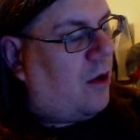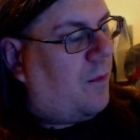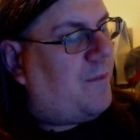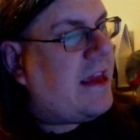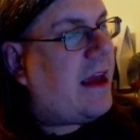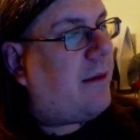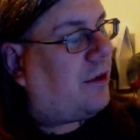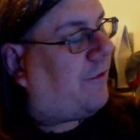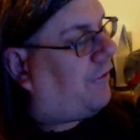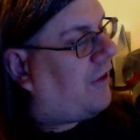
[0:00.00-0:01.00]
being able to
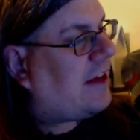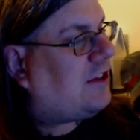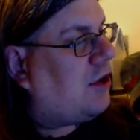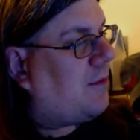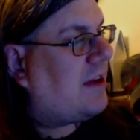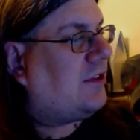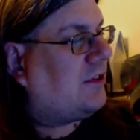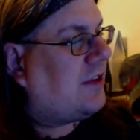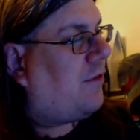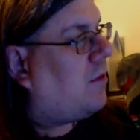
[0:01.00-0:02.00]
flex your muscles
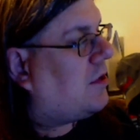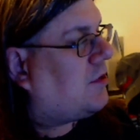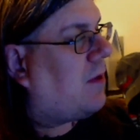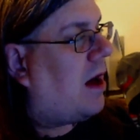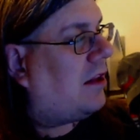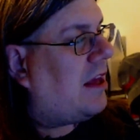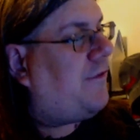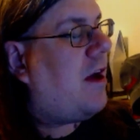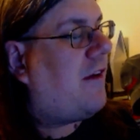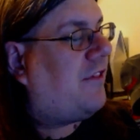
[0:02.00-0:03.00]
every once in a while, if
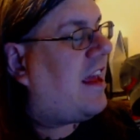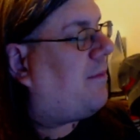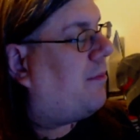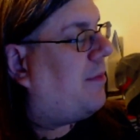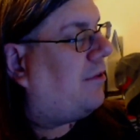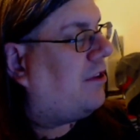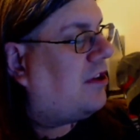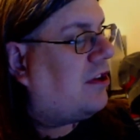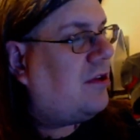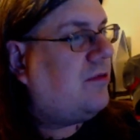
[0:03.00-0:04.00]
you have the capability to
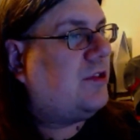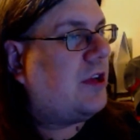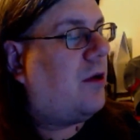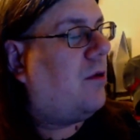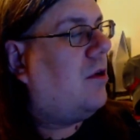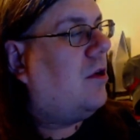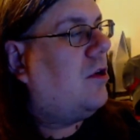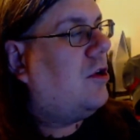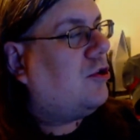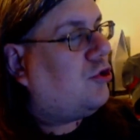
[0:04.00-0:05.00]
do so,
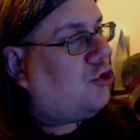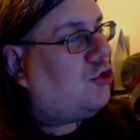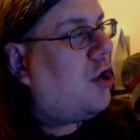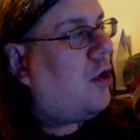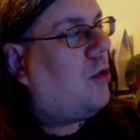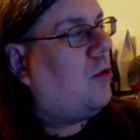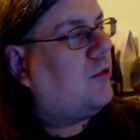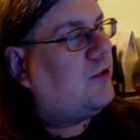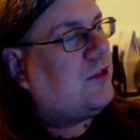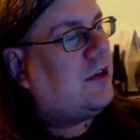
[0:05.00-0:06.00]

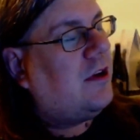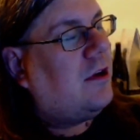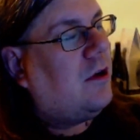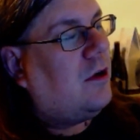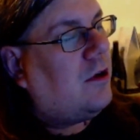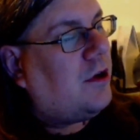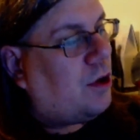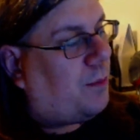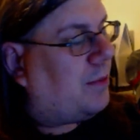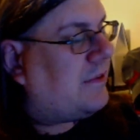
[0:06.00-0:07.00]
shows your
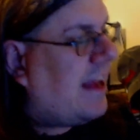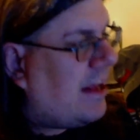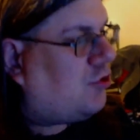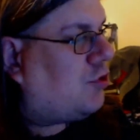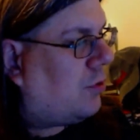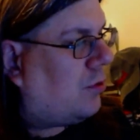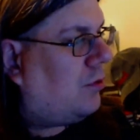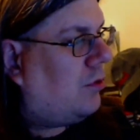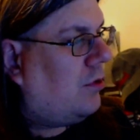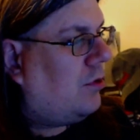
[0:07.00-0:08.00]
potential
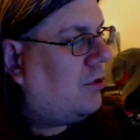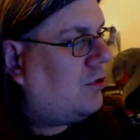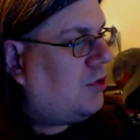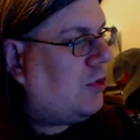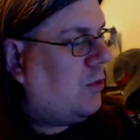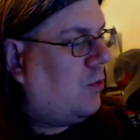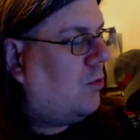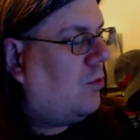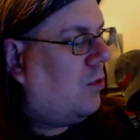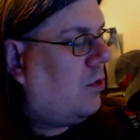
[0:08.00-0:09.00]
to
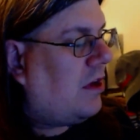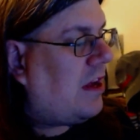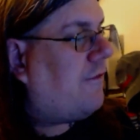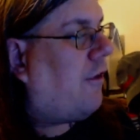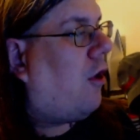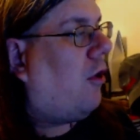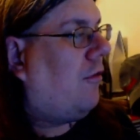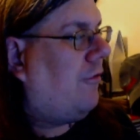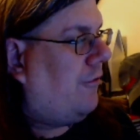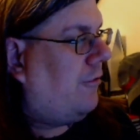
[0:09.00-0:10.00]
evolve,